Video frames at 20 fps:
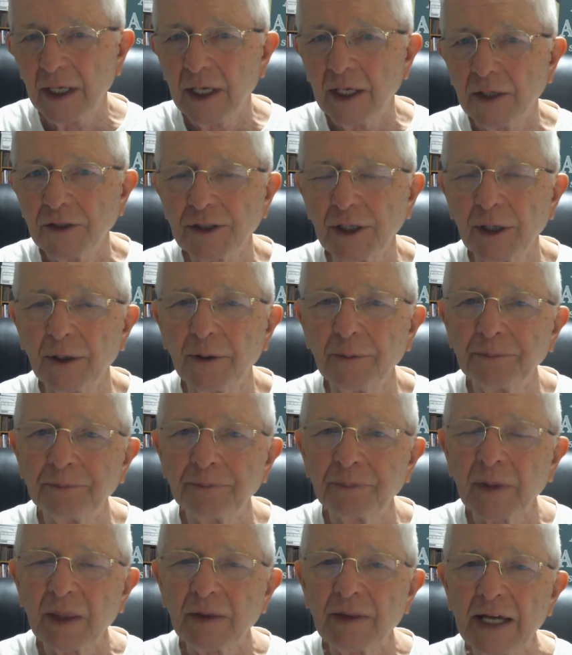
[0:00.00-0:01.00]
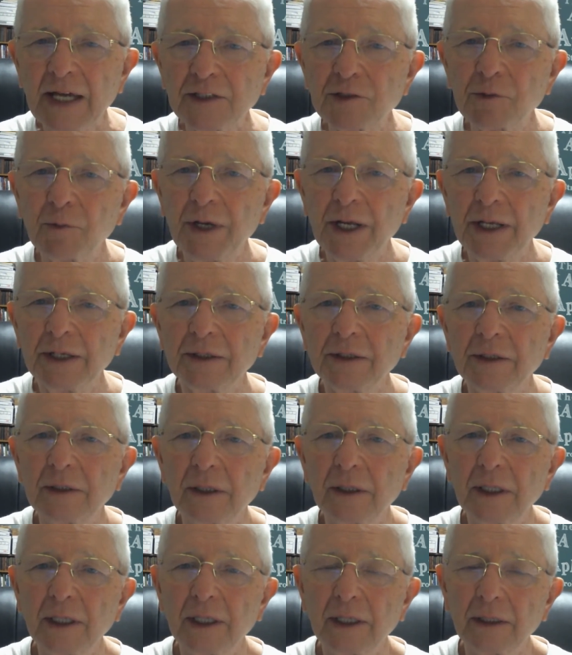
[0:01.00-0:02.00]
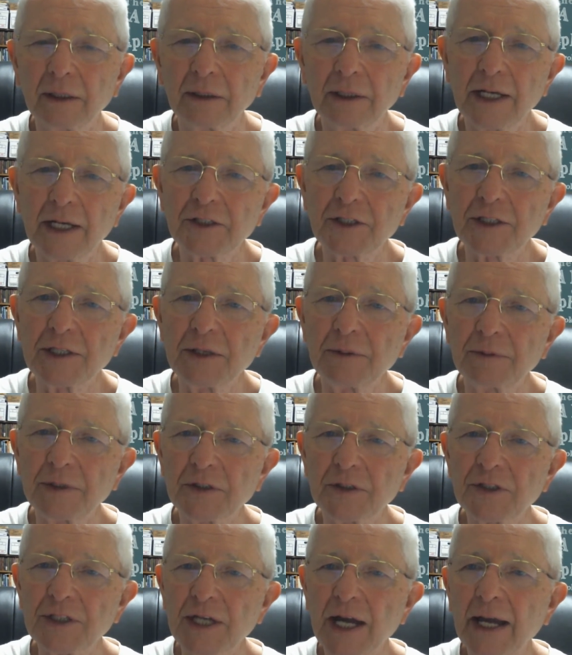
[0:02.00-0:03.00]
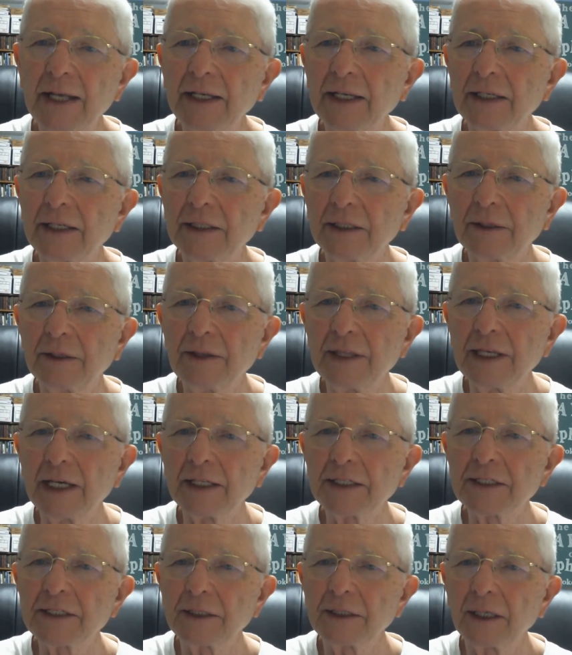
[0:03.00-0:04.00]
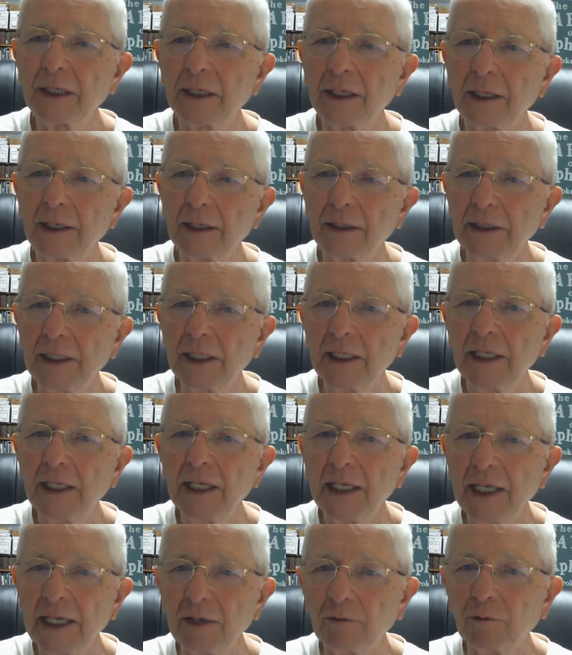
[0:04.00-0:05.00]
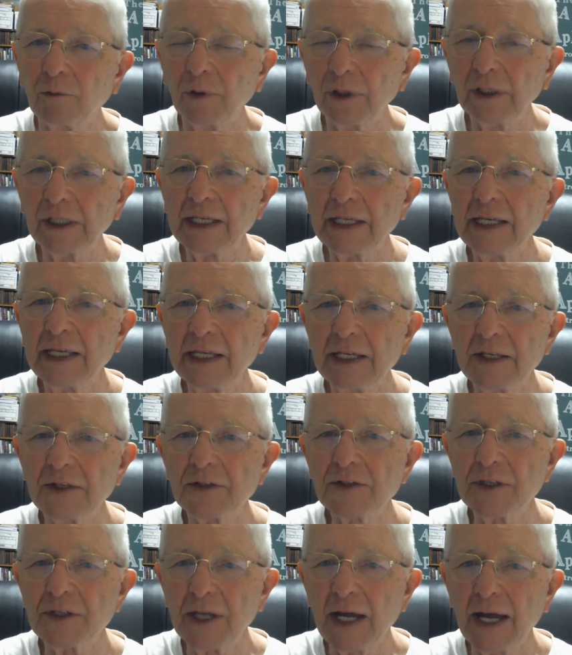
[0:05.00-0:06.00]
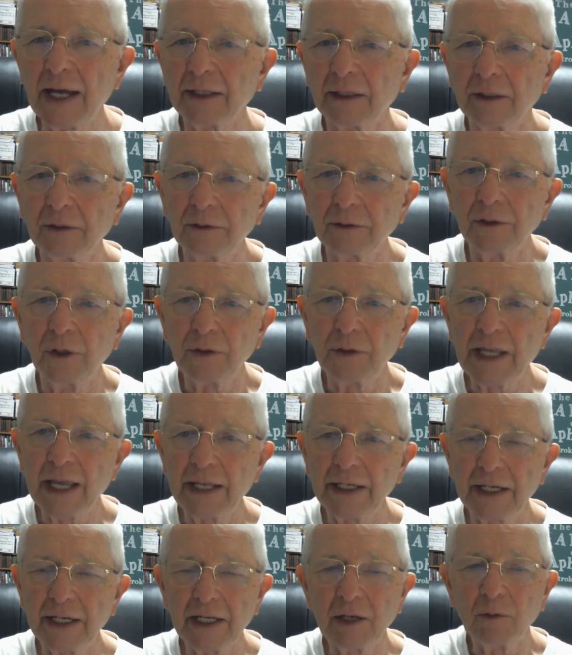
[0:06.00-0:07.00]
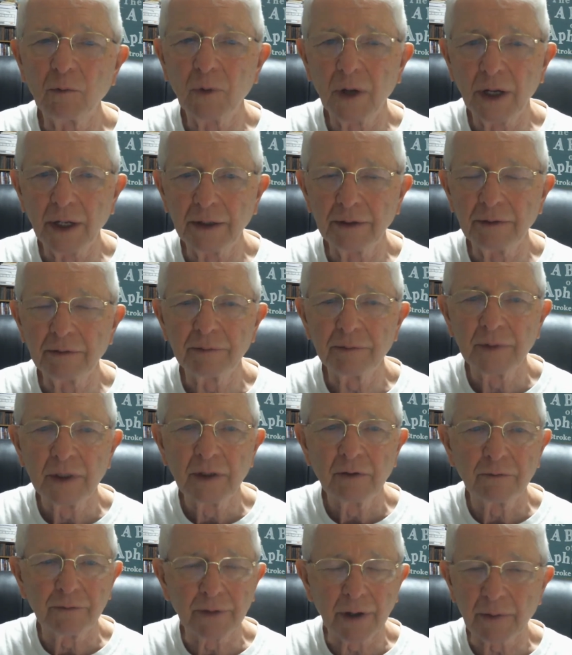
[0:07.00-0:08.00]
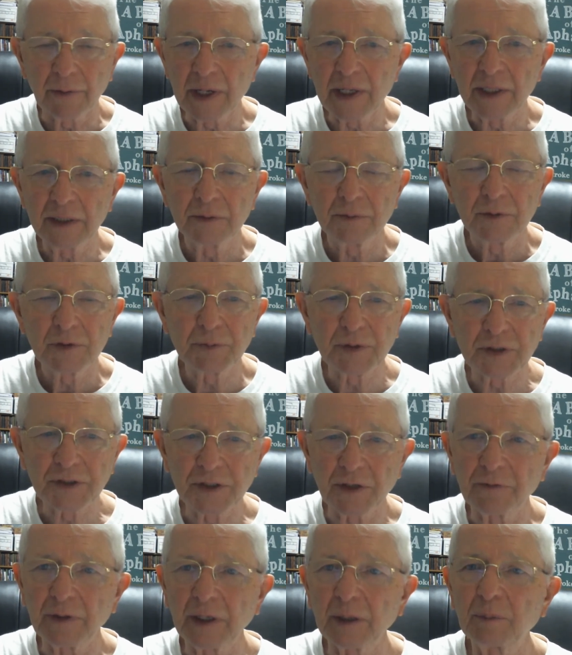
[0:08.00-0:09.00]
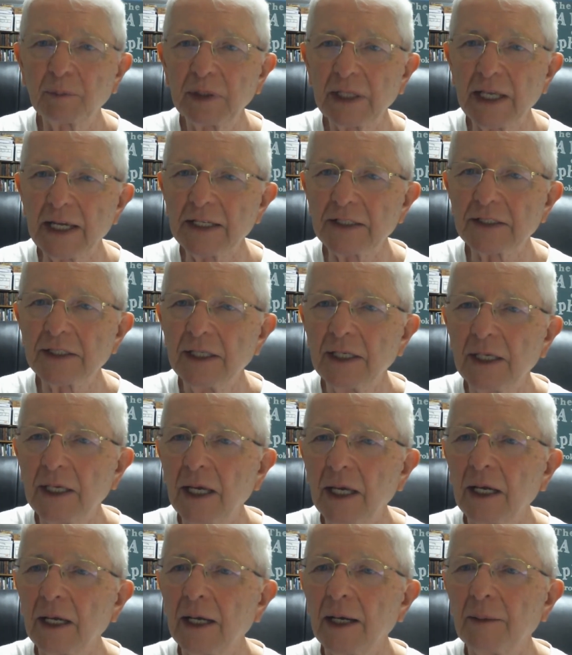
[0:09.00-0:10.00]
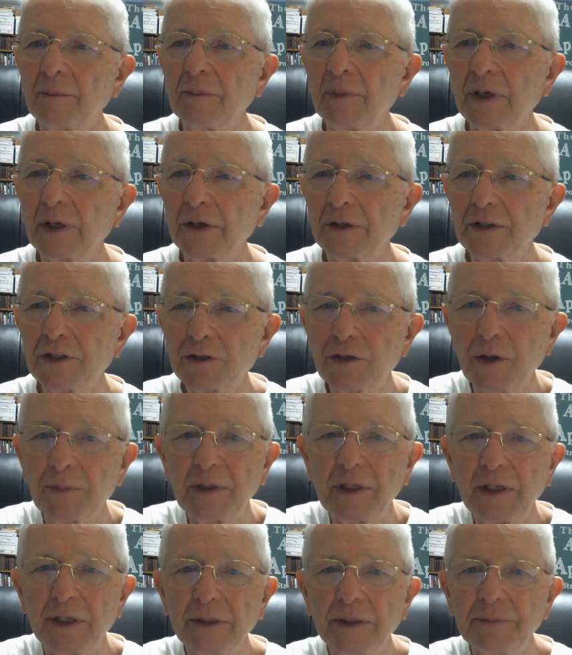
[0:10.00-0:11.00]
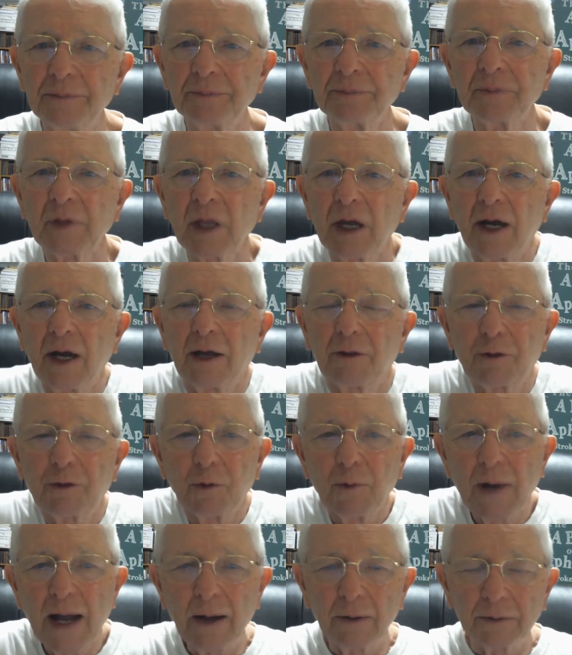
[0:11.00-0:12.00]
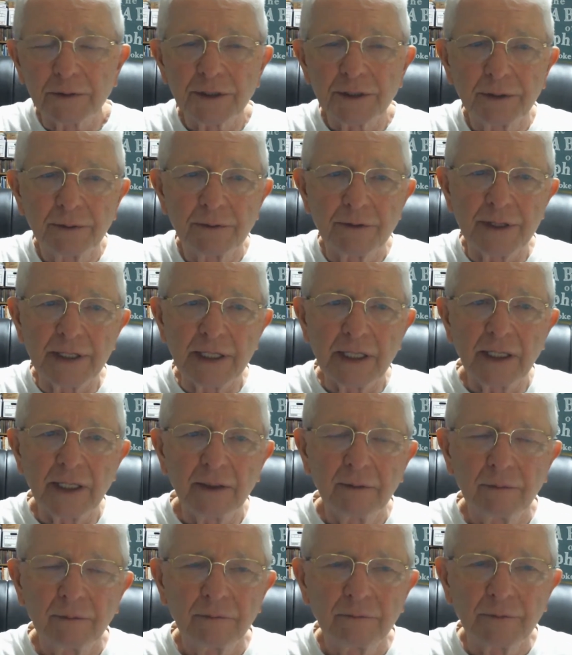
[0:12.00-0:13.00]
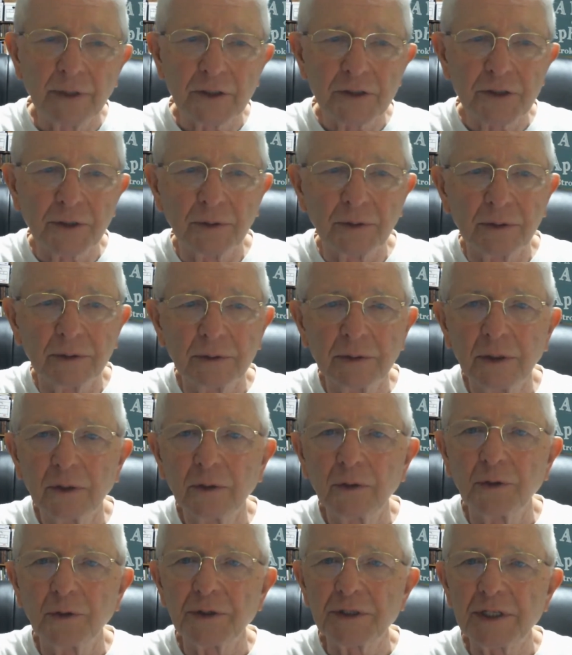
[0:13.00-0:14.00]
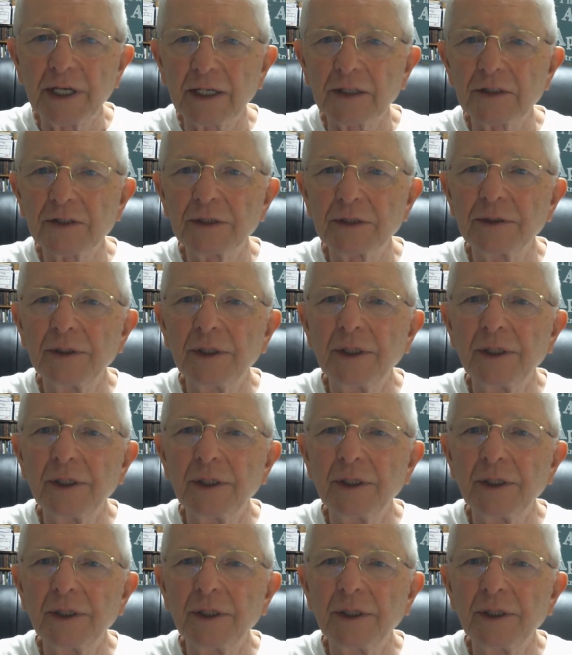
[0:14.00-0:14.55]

So that's when Lashley decided that it really is not located in one very specific place, but are distributed throughout the functional cortex